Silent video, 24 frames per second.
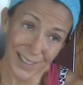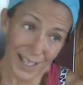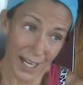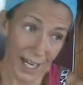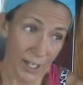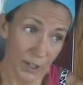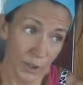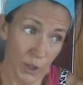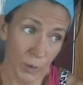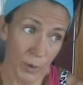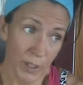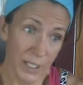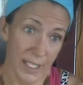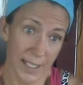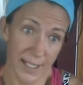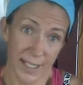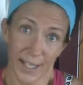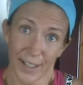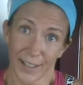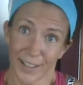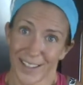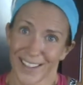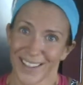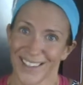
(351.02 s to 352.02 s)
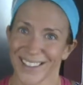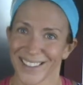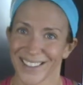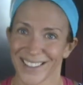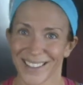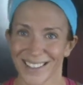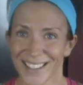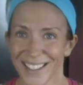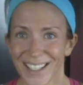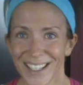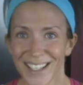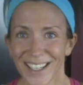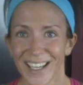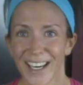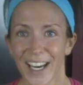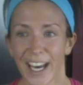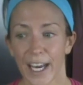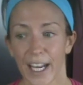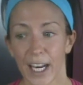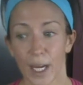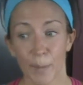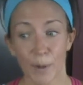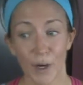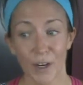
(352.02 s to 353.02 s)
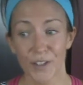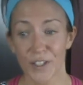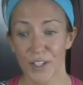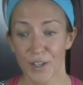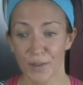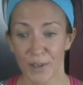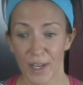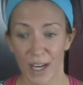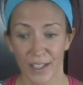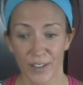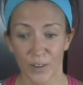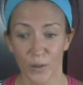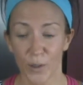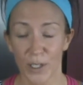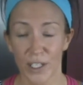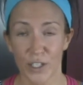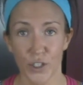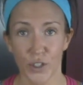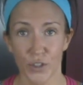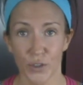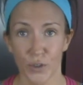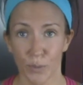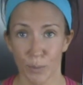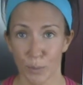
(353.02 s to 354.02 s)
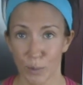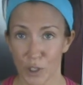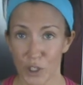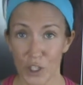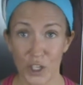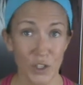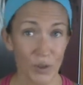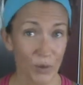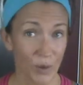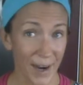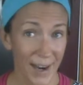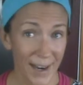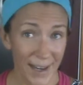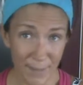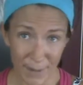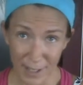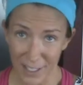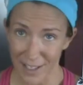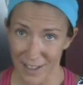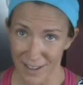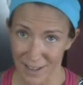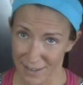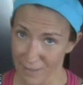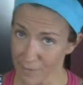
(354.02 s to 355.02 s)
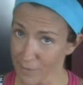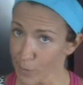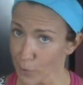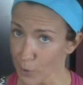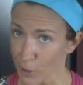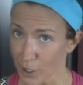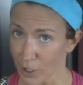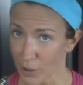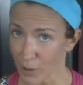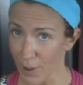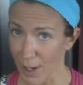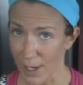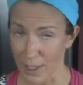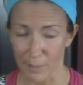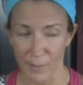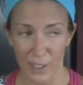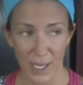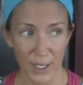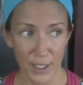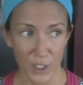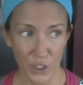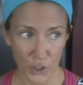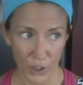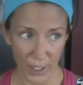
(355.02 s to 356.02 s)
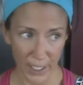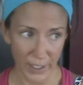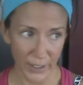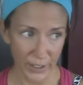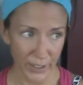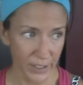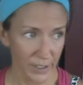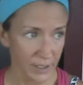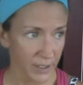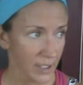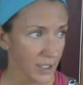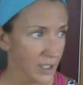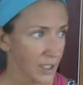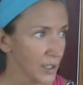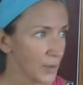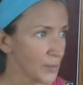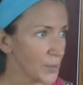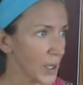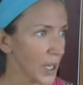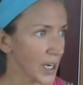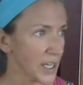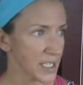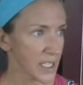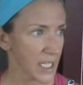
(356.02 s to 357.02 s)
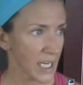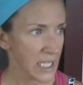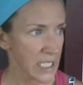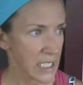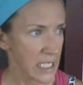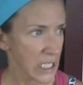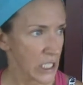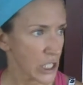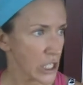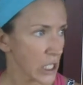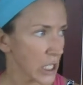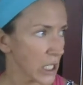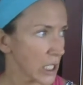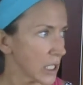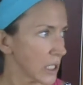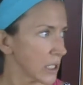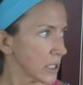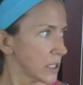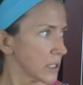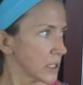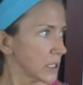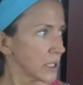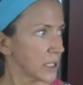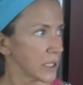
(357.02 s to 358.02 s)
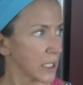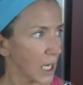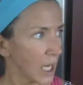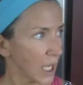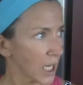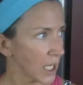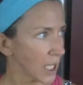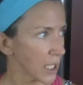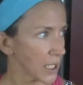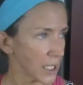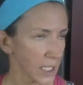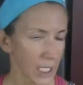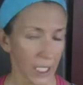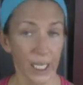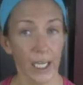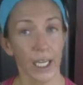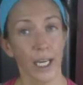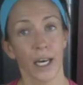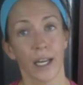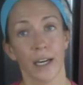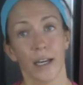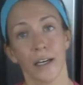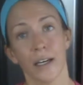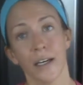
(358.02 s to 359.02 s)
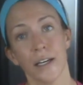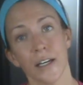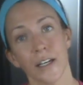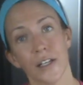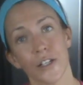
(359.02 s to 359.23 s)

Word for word: I don't know what to tell you. and I'm also not going to prescribe anything for you. I'm not a trainer, I'm not a dietitian, yada, yada, yada.